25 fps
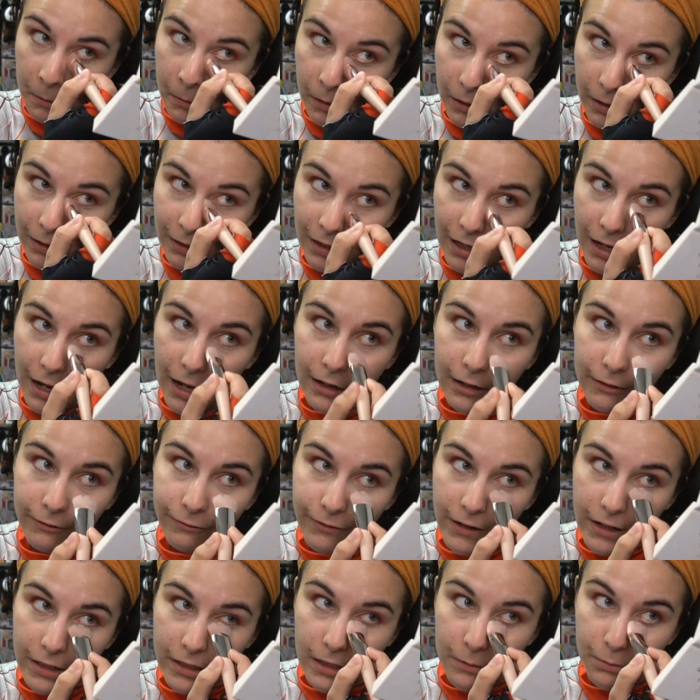A lot of
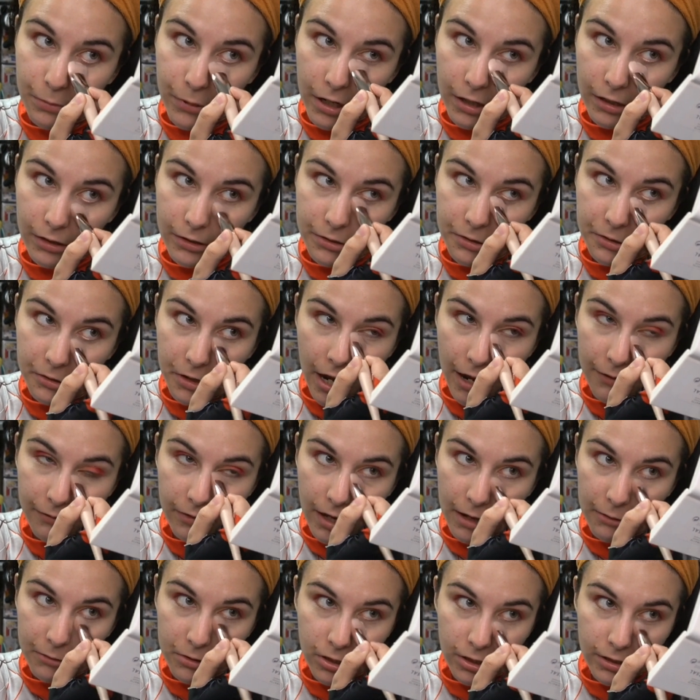Fenty products do have
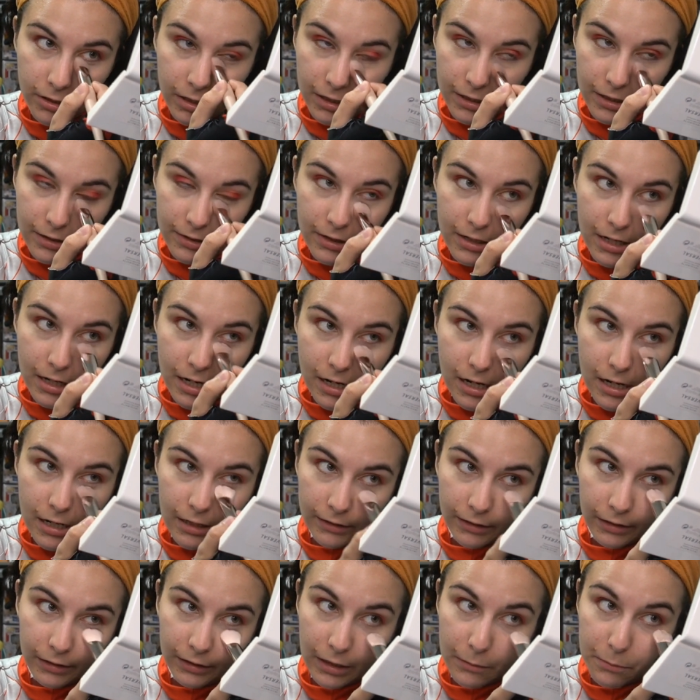that, which I think is neat.
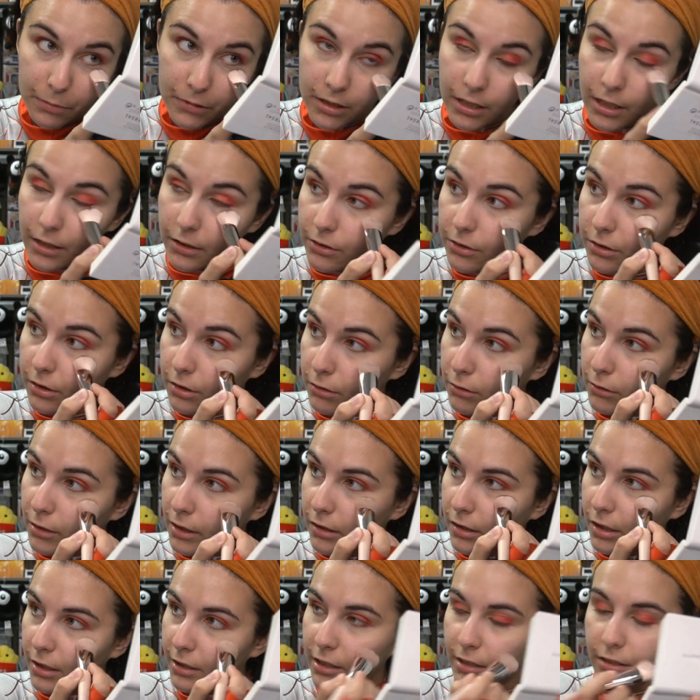The lipsticks, too. I
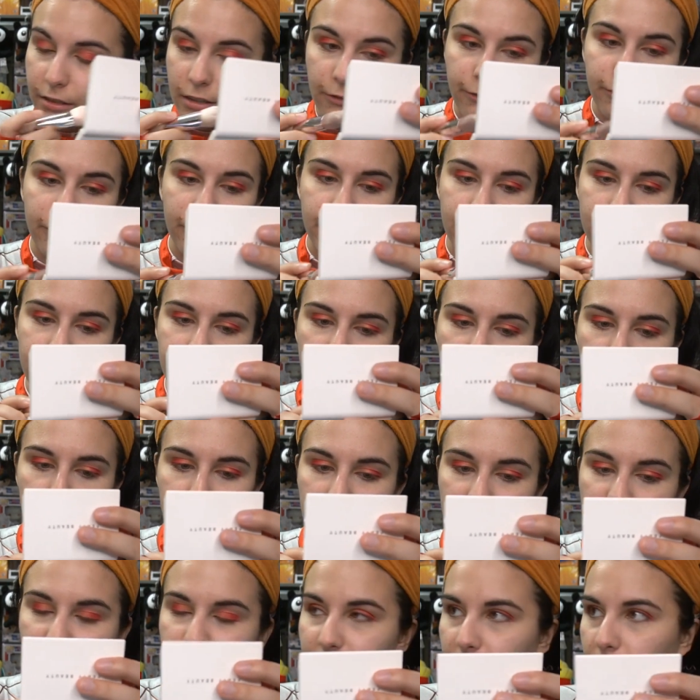think it's the first, like,
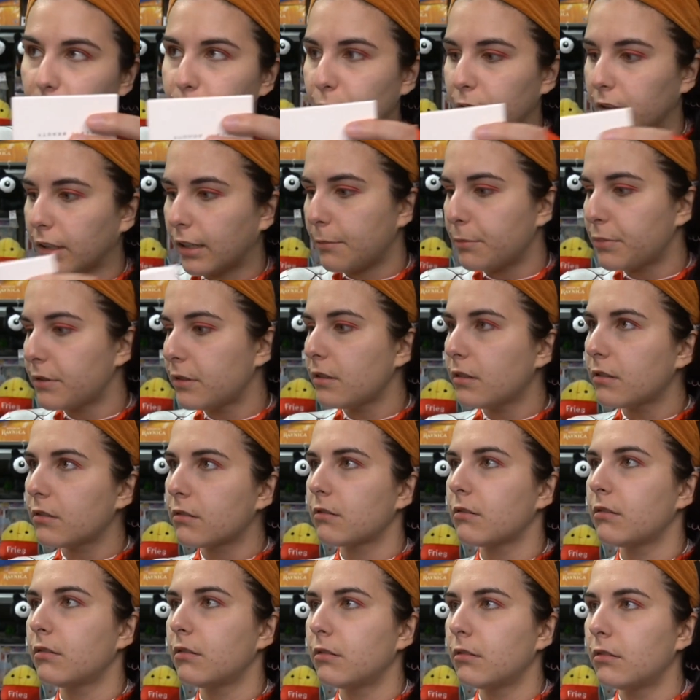refillable
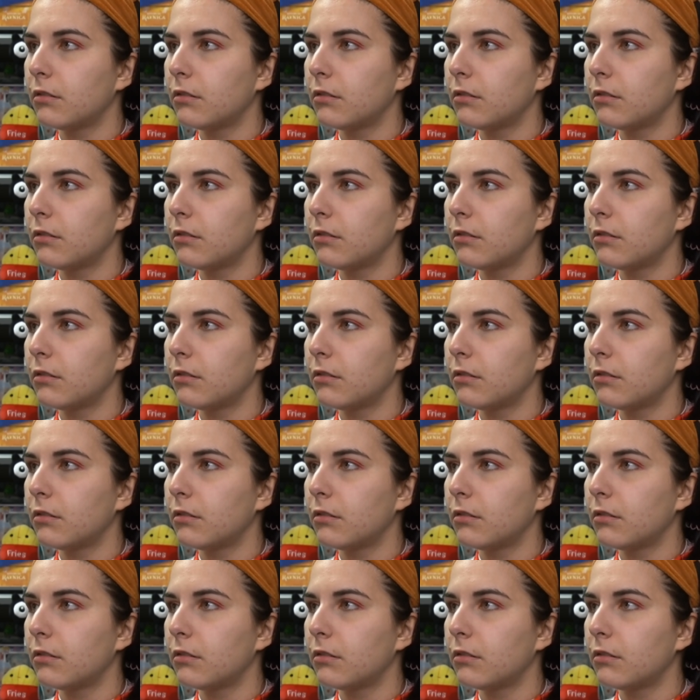lipsticks.